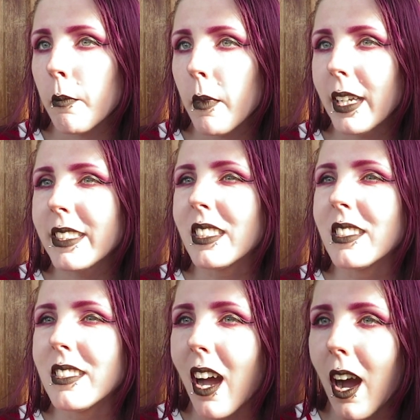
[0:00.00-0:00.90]
It's
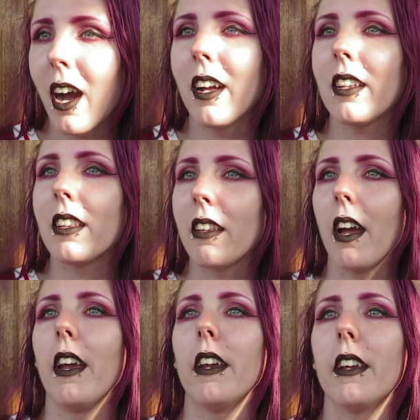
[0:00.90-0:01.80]
not
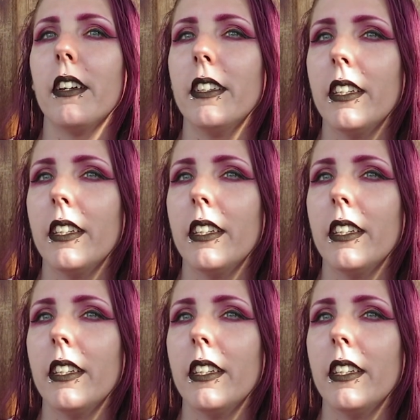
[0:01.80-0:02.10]
like